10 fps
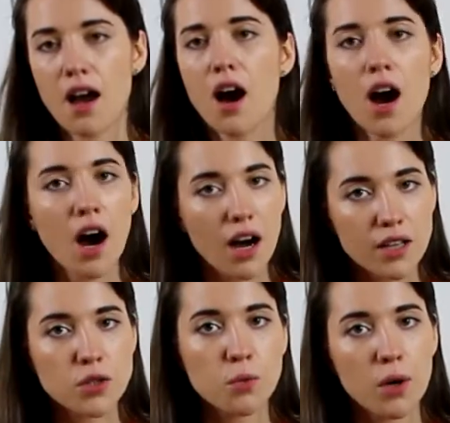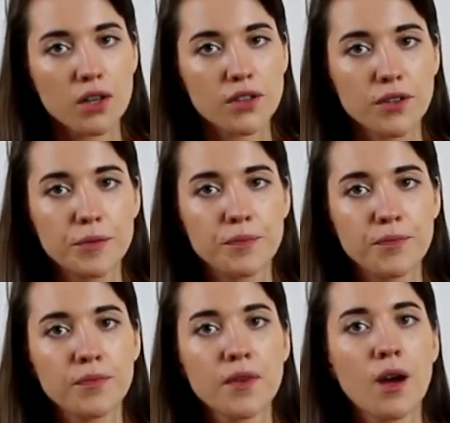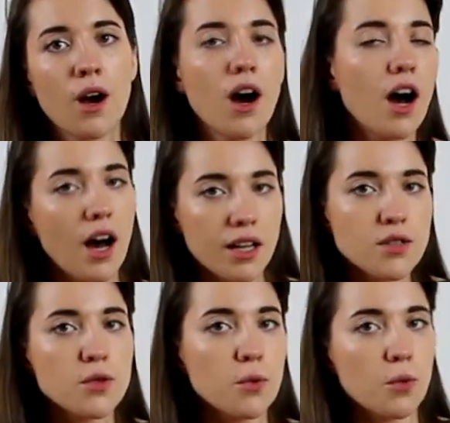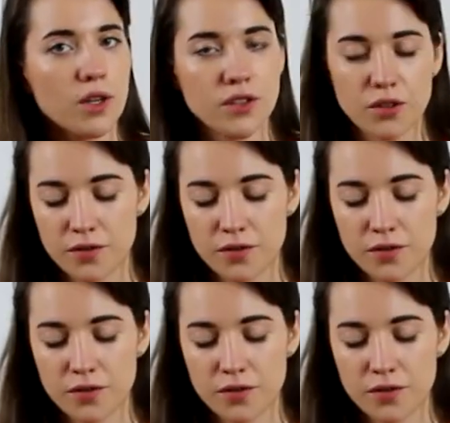a hot water. Hot water.